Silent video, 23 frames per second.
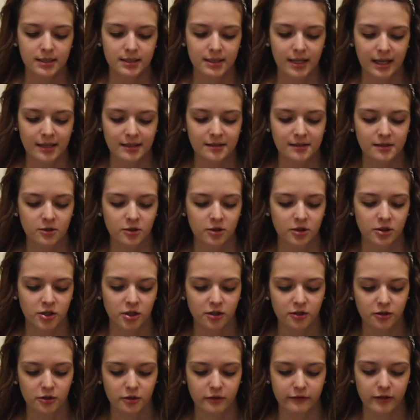Texas
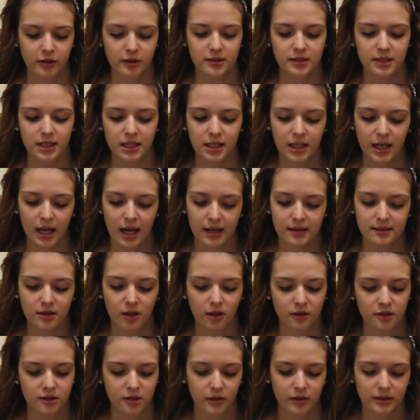Christian University has
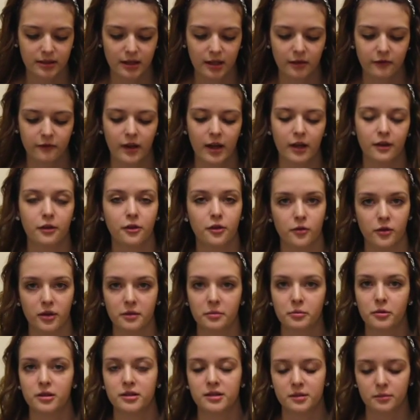also identified
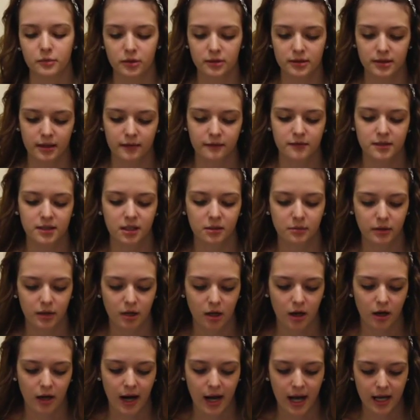3 principles of
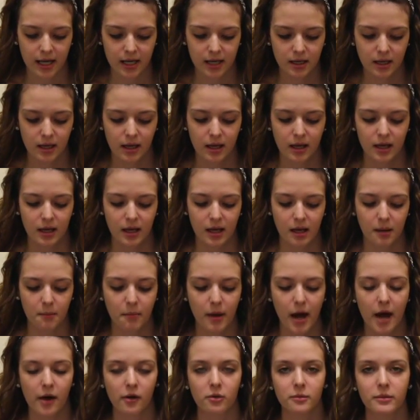TBRI:
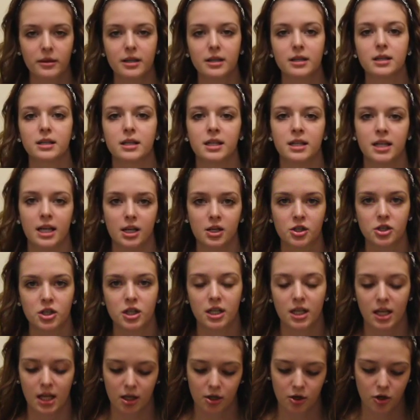empowerment,
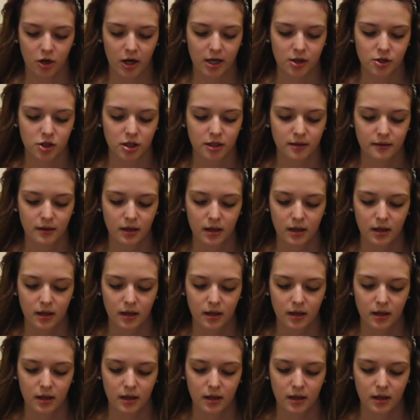connection, and correction.